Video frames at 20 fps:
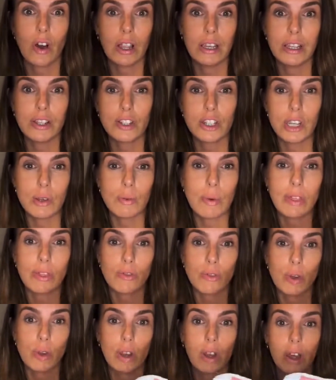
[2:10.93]
I literally went
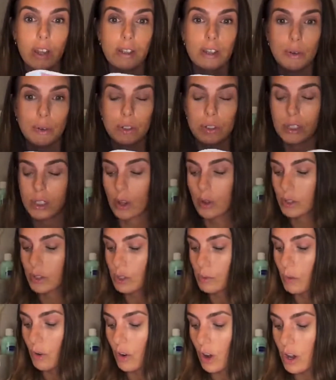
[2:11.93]
through it like no no
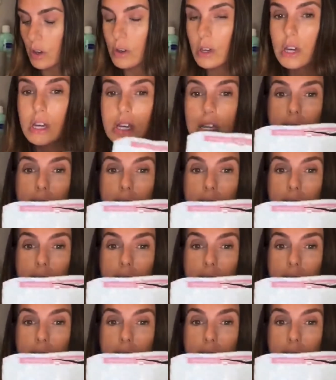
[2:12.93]
tomorrow.